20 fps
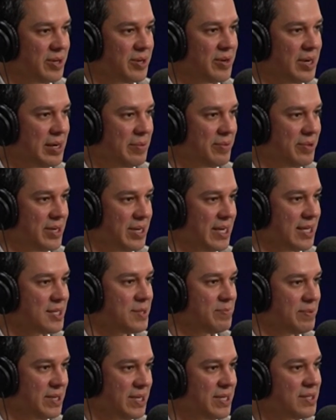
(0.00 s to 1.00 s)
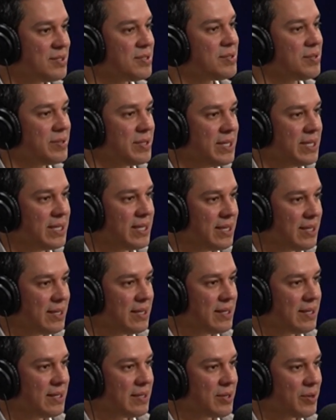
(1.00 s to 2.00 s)
but you're able to exponentially
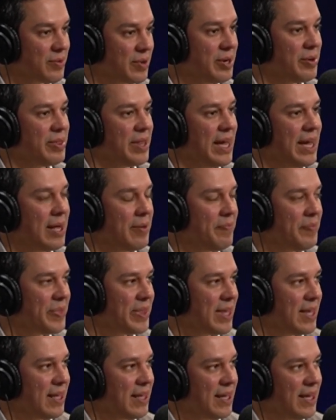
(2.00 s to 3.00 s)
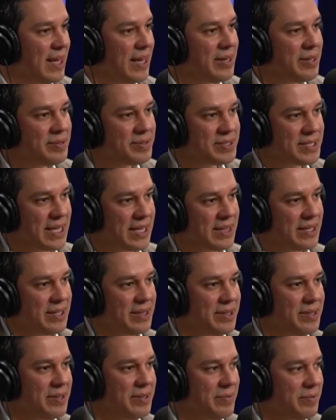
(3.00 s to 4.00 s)
grow that. And you said
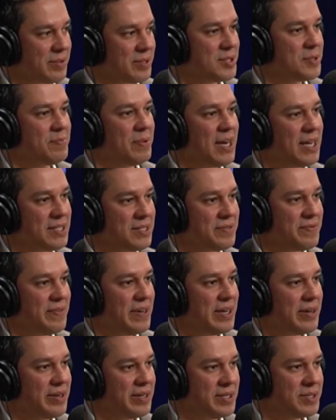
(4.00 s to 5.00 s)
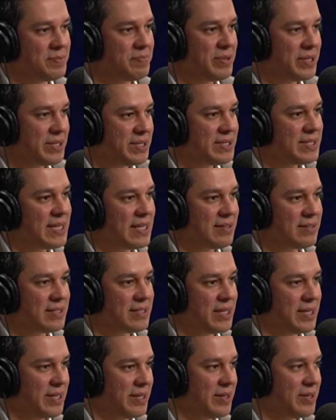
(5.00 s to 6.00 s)
that the response varies, but it
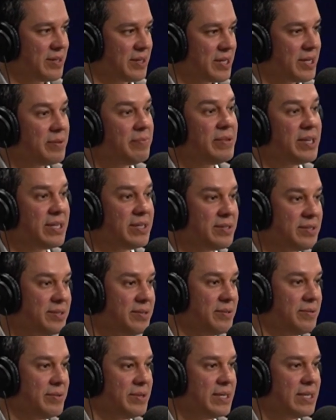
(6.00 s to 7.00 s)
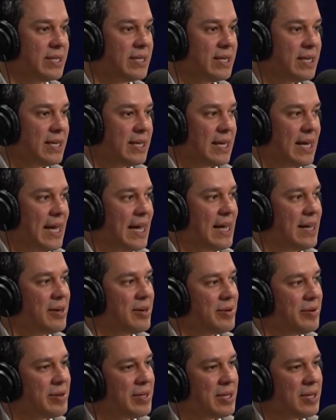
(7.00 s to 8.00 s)
sounds like you're committed to it.
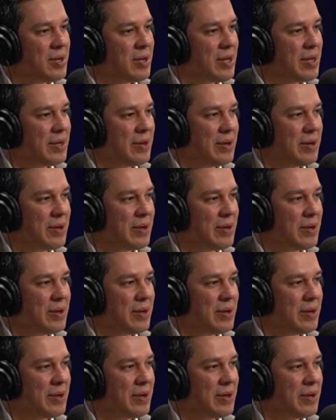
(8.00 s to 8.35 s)
How